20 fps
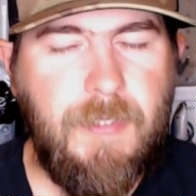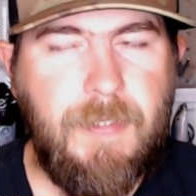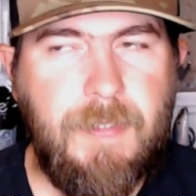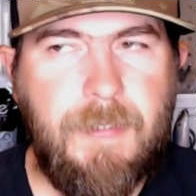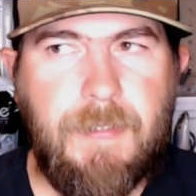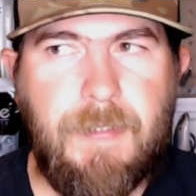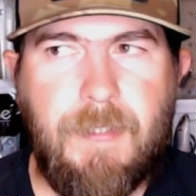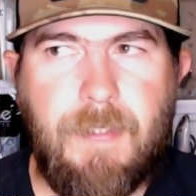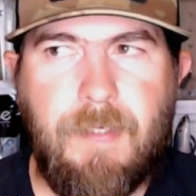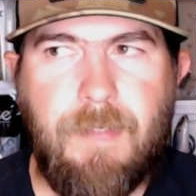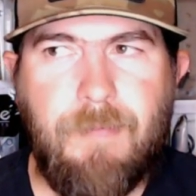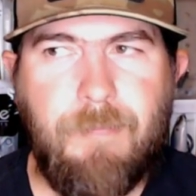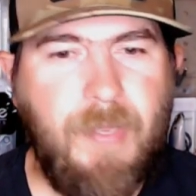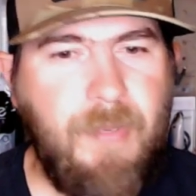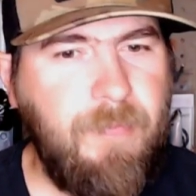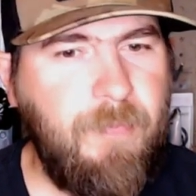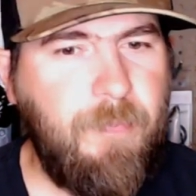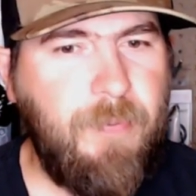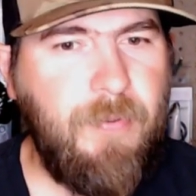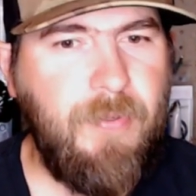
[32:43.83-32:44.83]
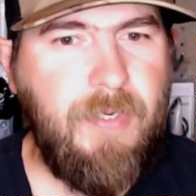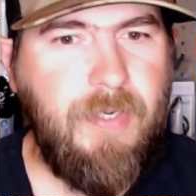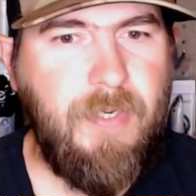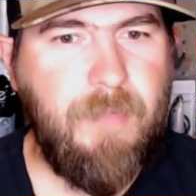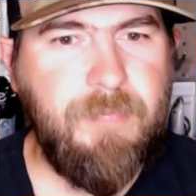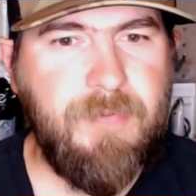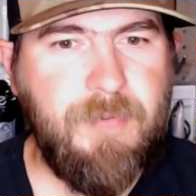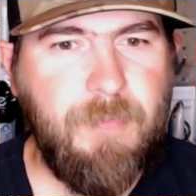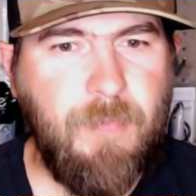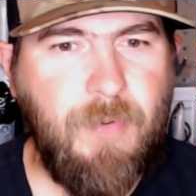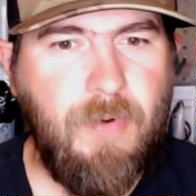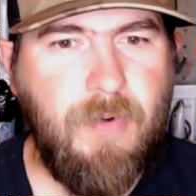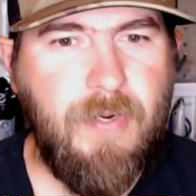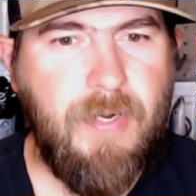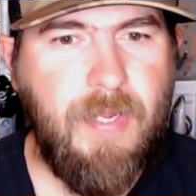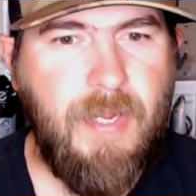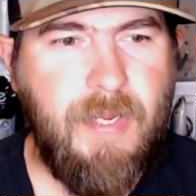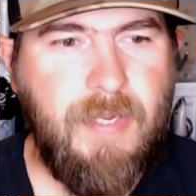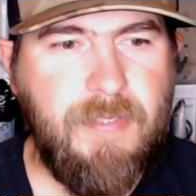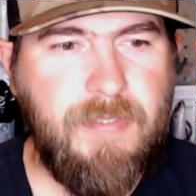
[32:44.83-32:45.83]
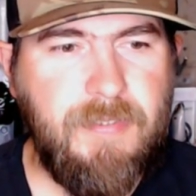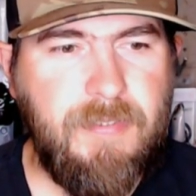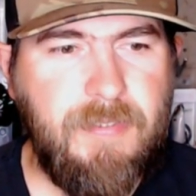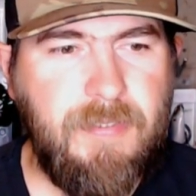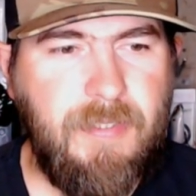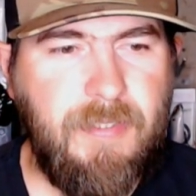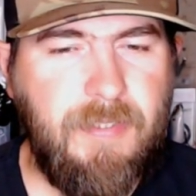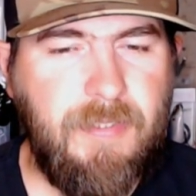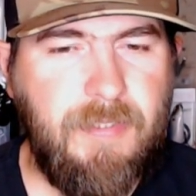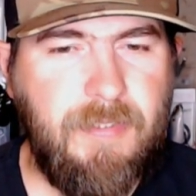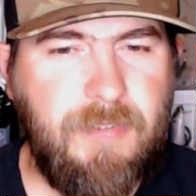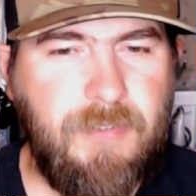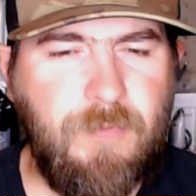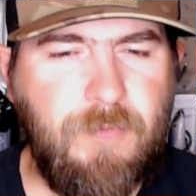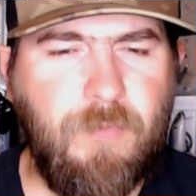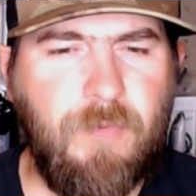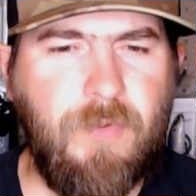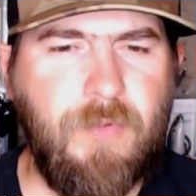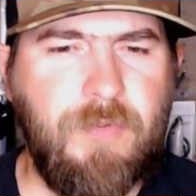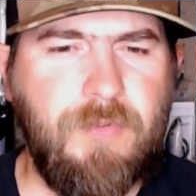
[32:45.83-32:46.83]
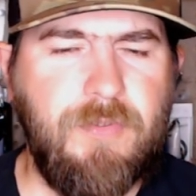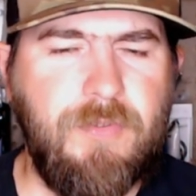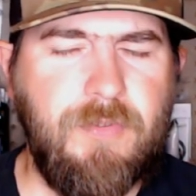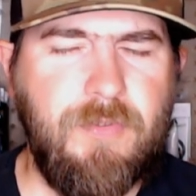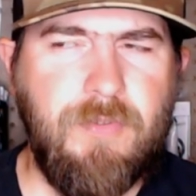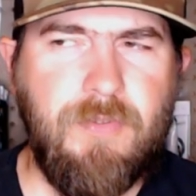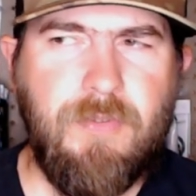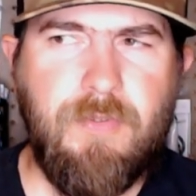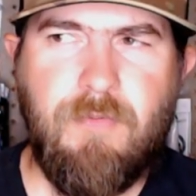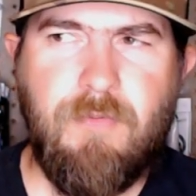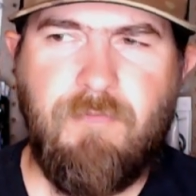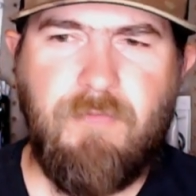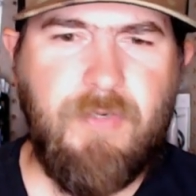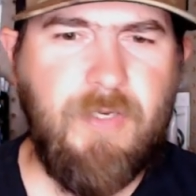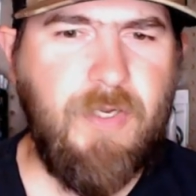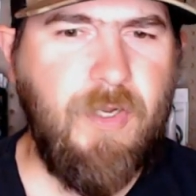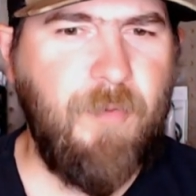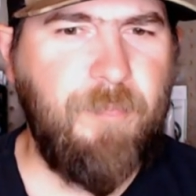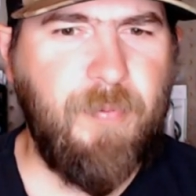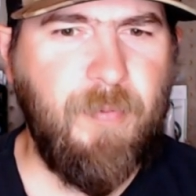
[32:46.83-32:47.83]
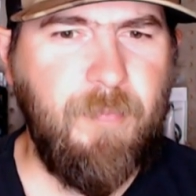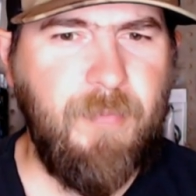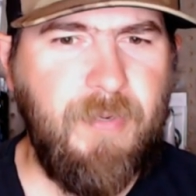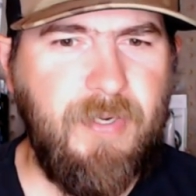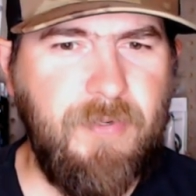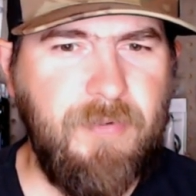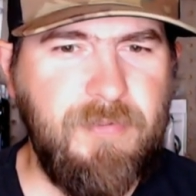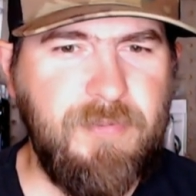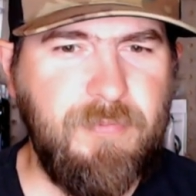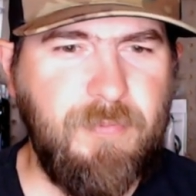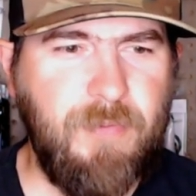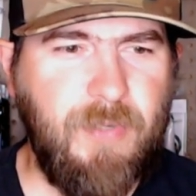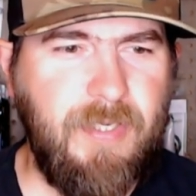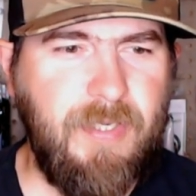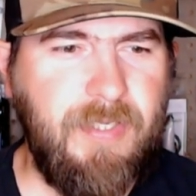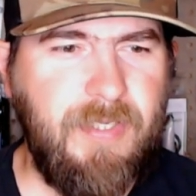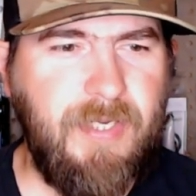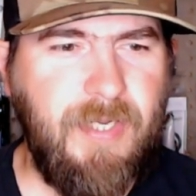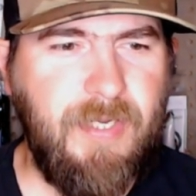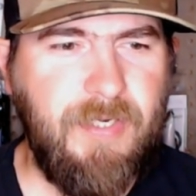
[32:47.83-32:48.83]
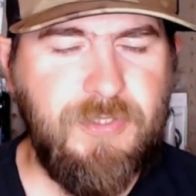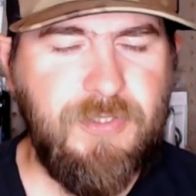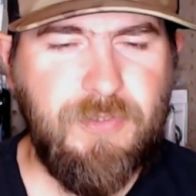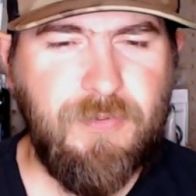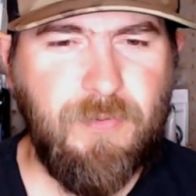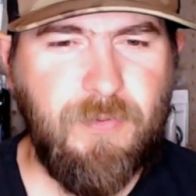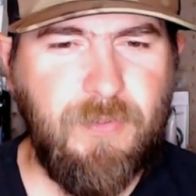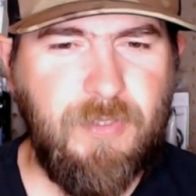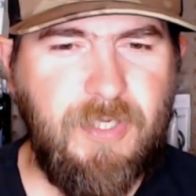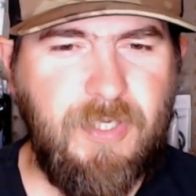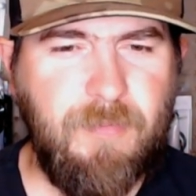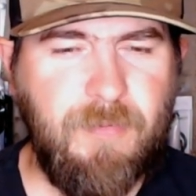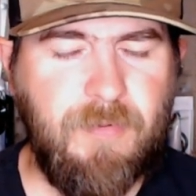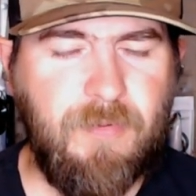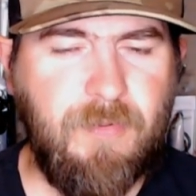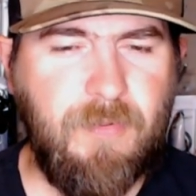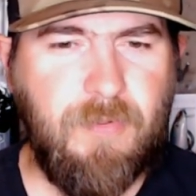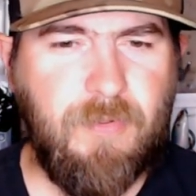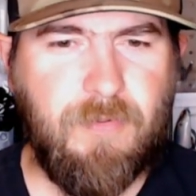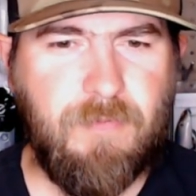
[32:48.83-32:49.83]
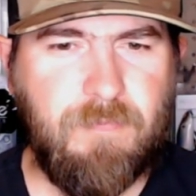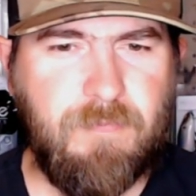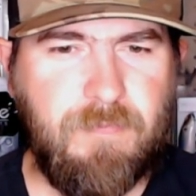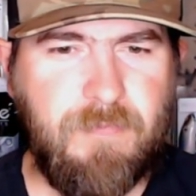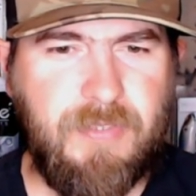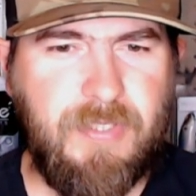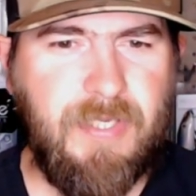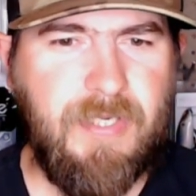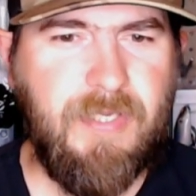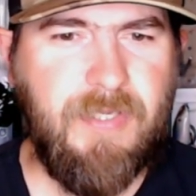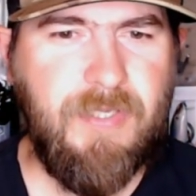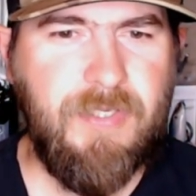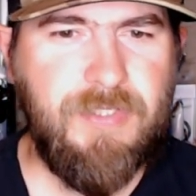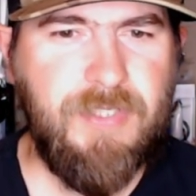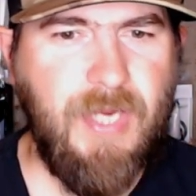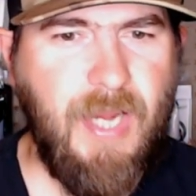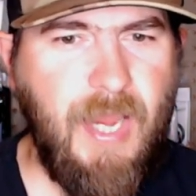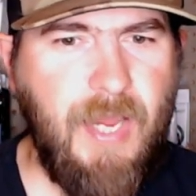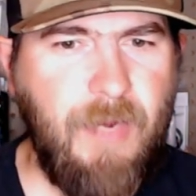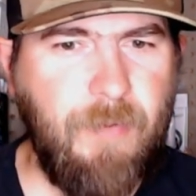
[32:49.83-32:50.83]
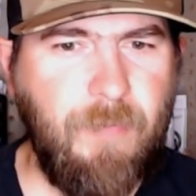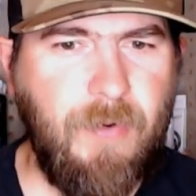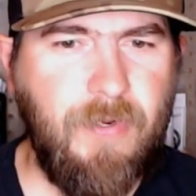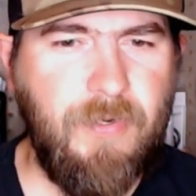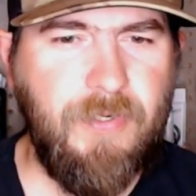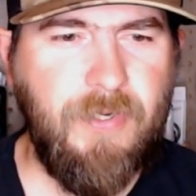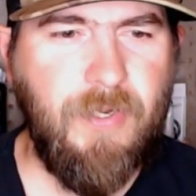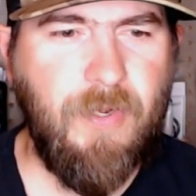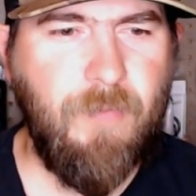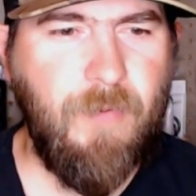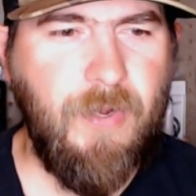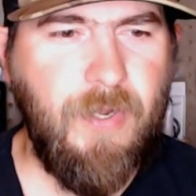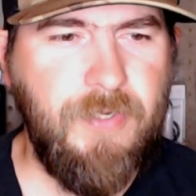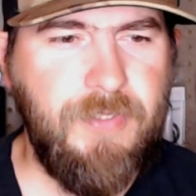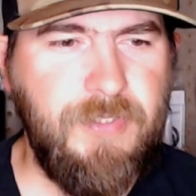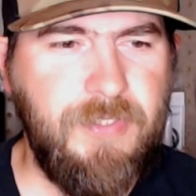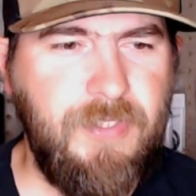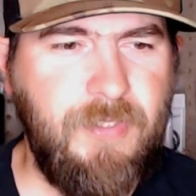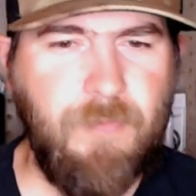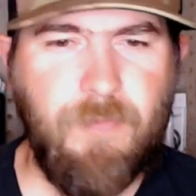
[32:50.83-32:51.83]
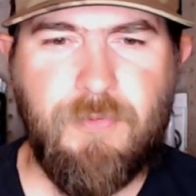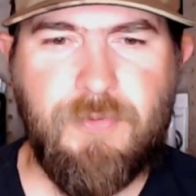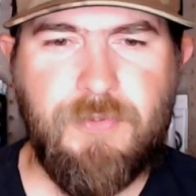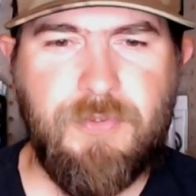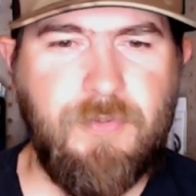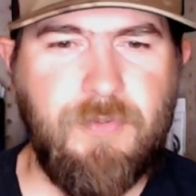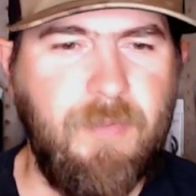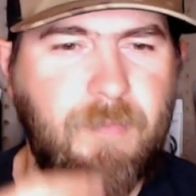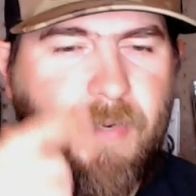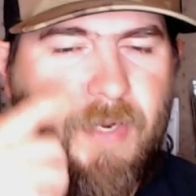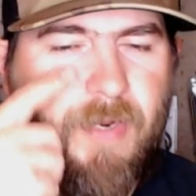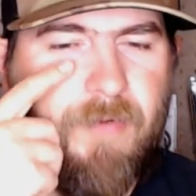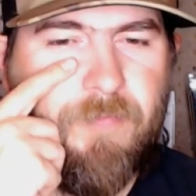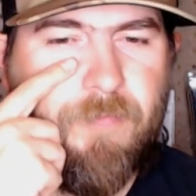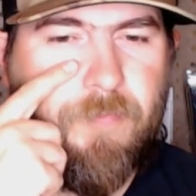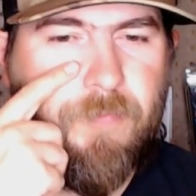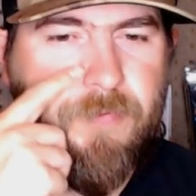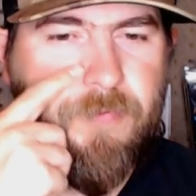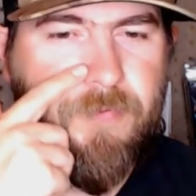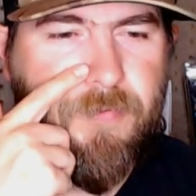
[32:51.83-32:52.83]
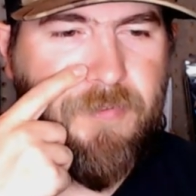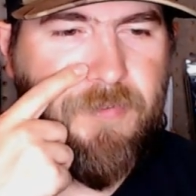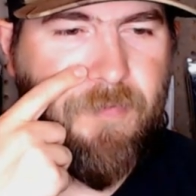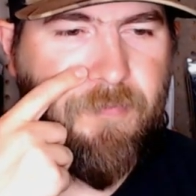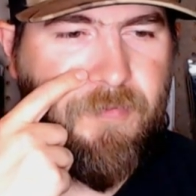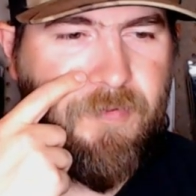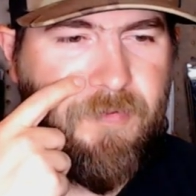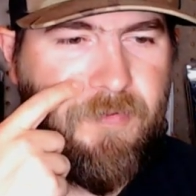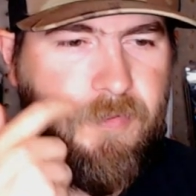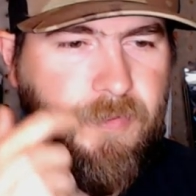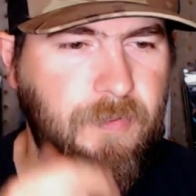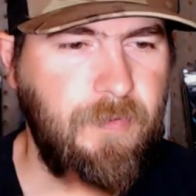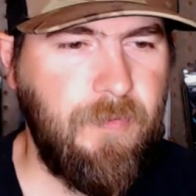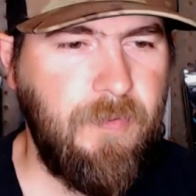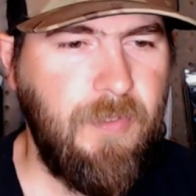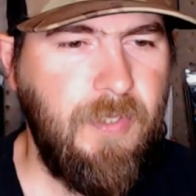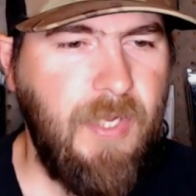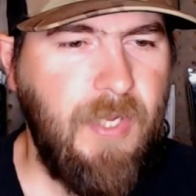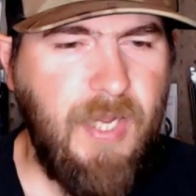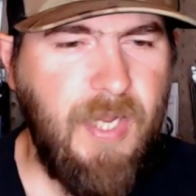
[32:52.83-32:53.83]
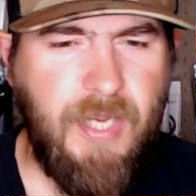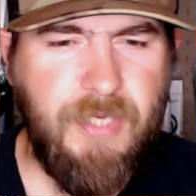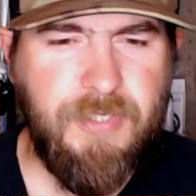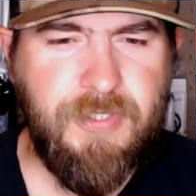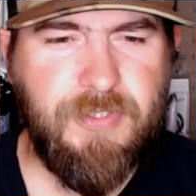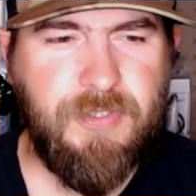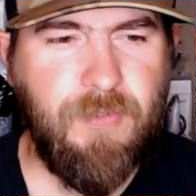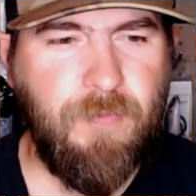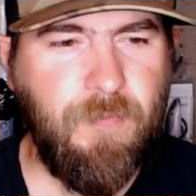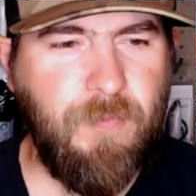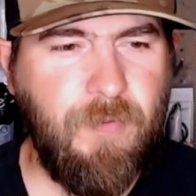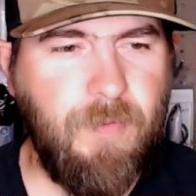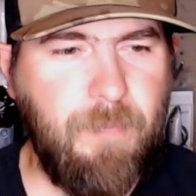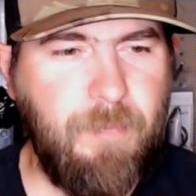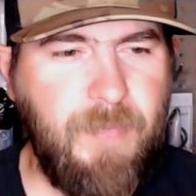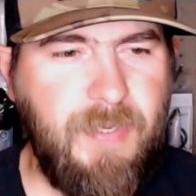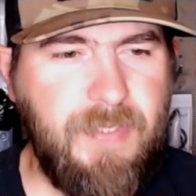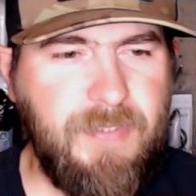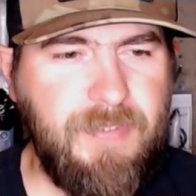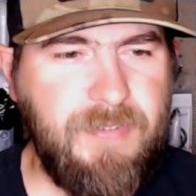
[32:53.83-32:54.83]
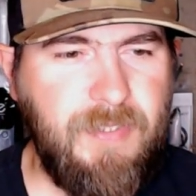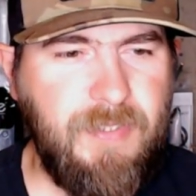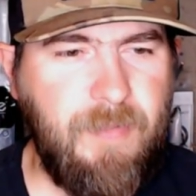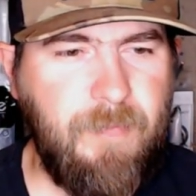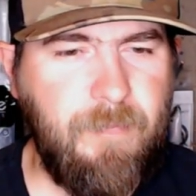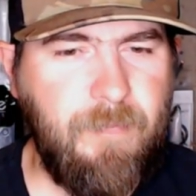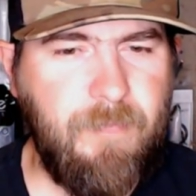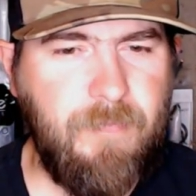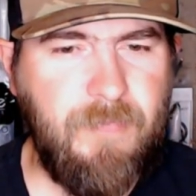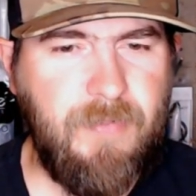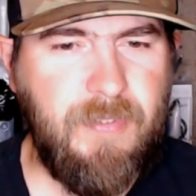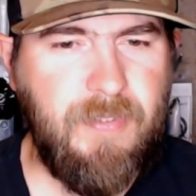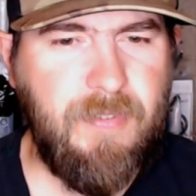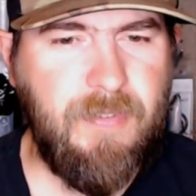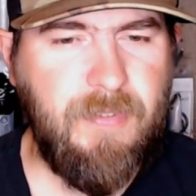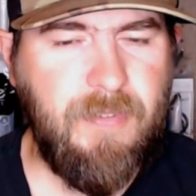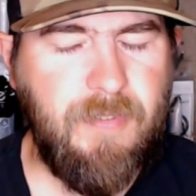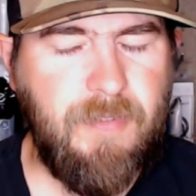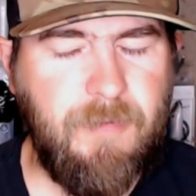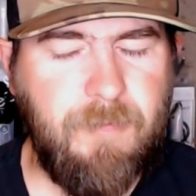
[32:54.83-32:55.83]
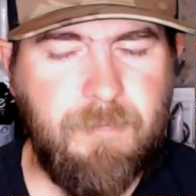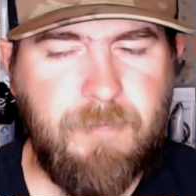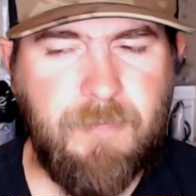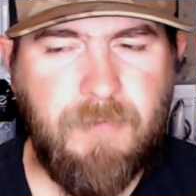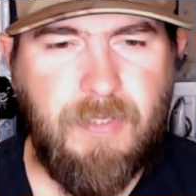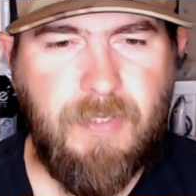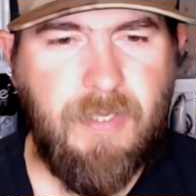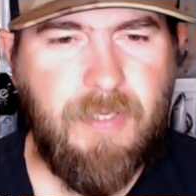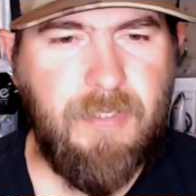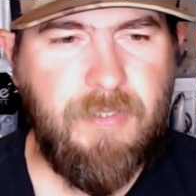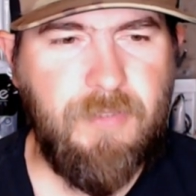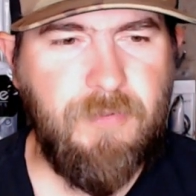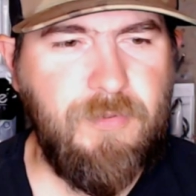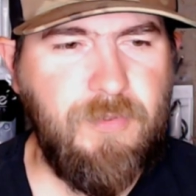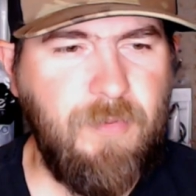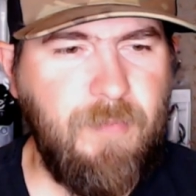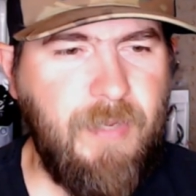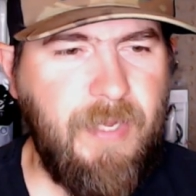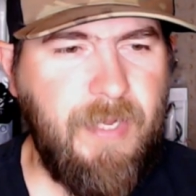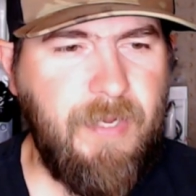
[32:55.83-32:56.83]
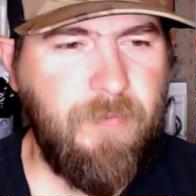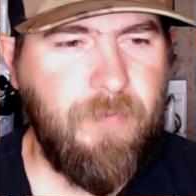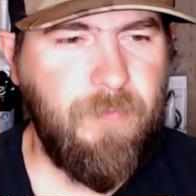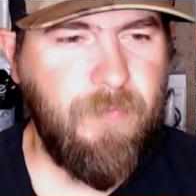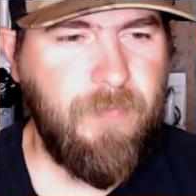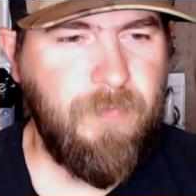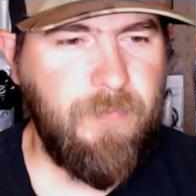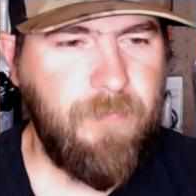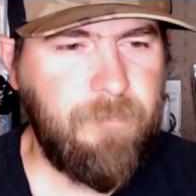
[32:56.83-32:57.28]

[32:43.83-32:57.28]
Uh, maybe put it up tomorrow night and do one of those video premieres where I can kind of stream or, or get in the chat while y'all watch, and then we'll stream afterwards or something. So I just don't want to mess up the uh, YouTube algorithm.